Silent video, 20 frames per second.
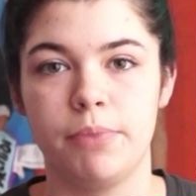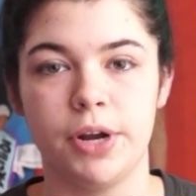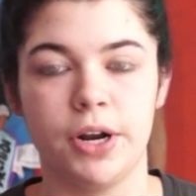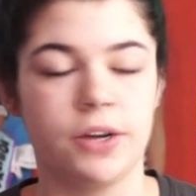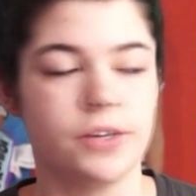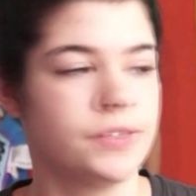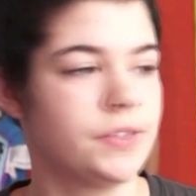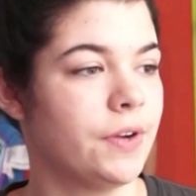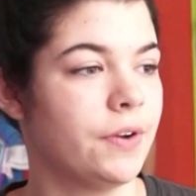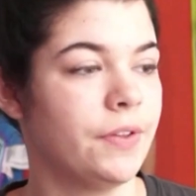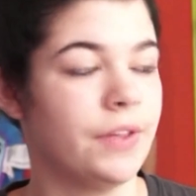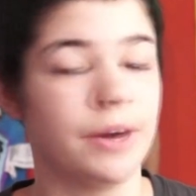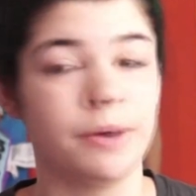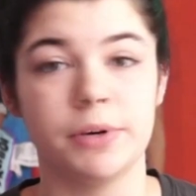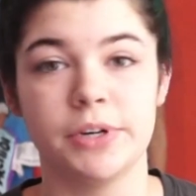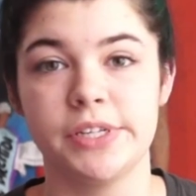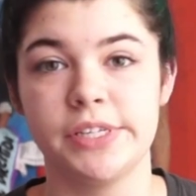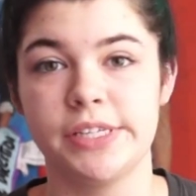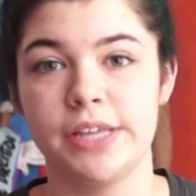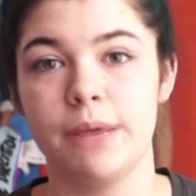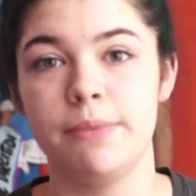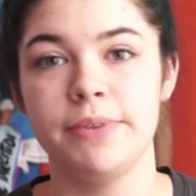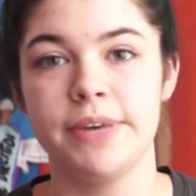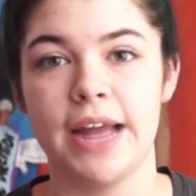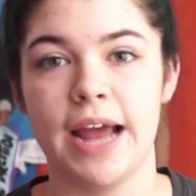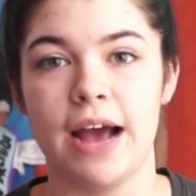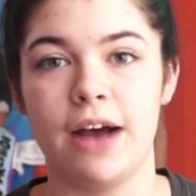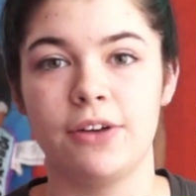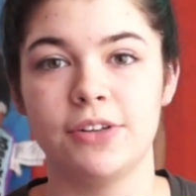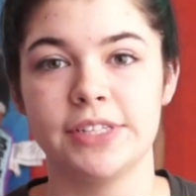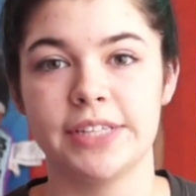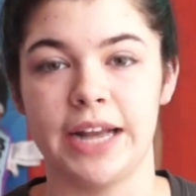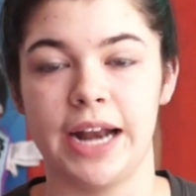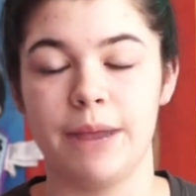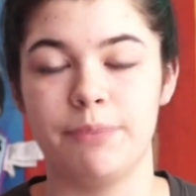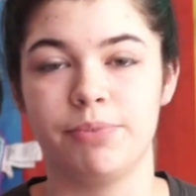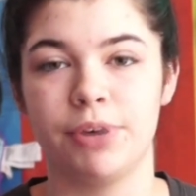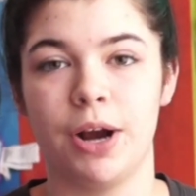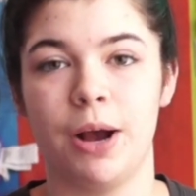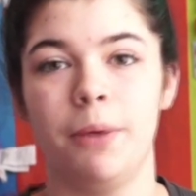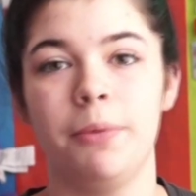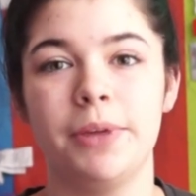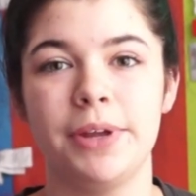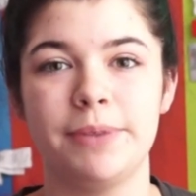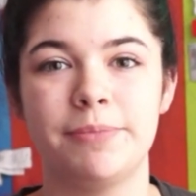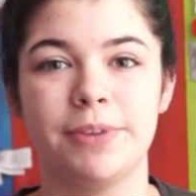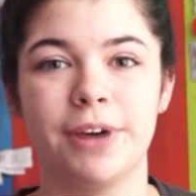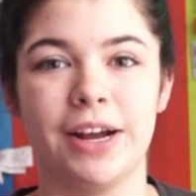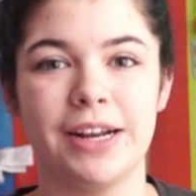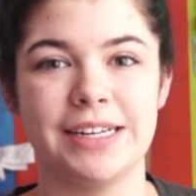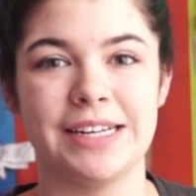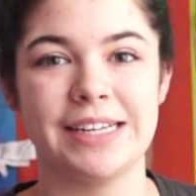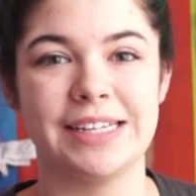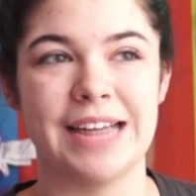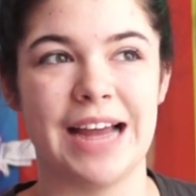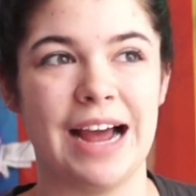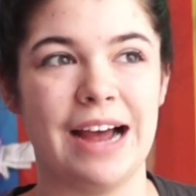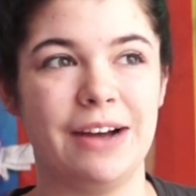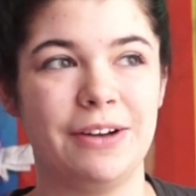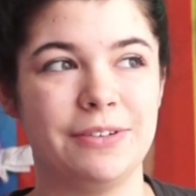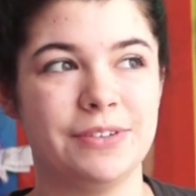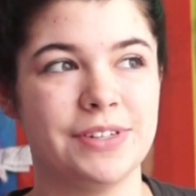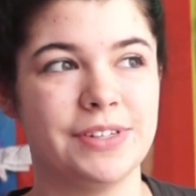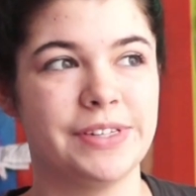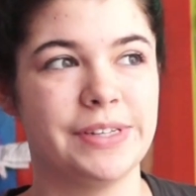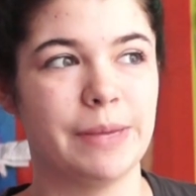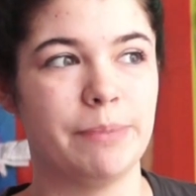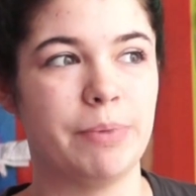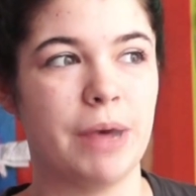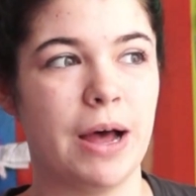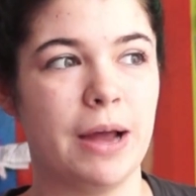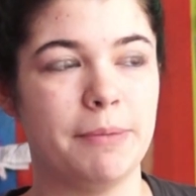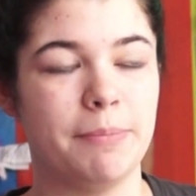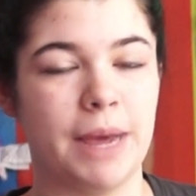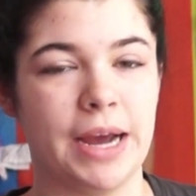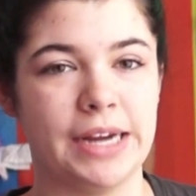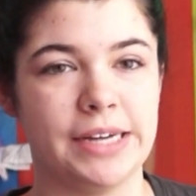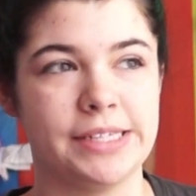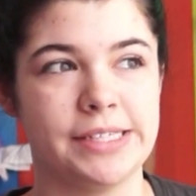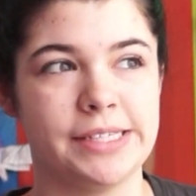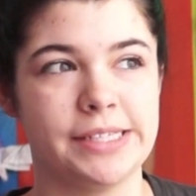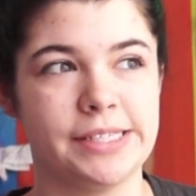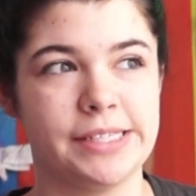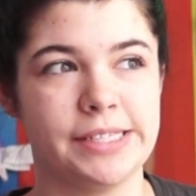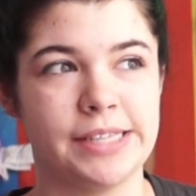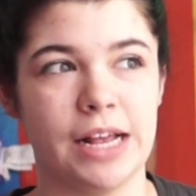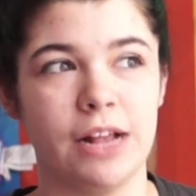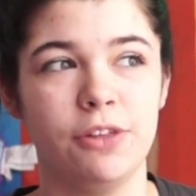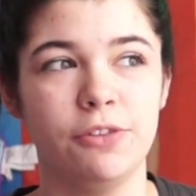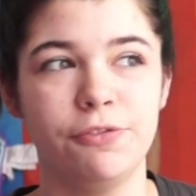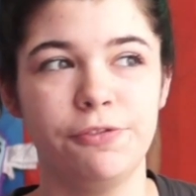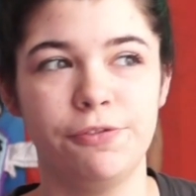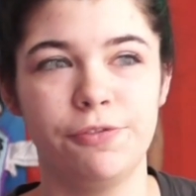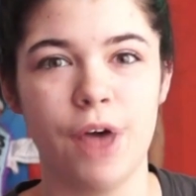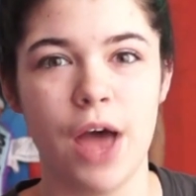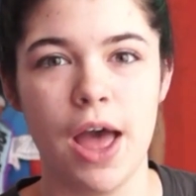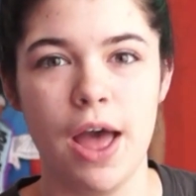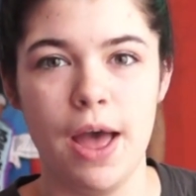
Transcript: but also there were some downs, and I probably brought the downs upon myself.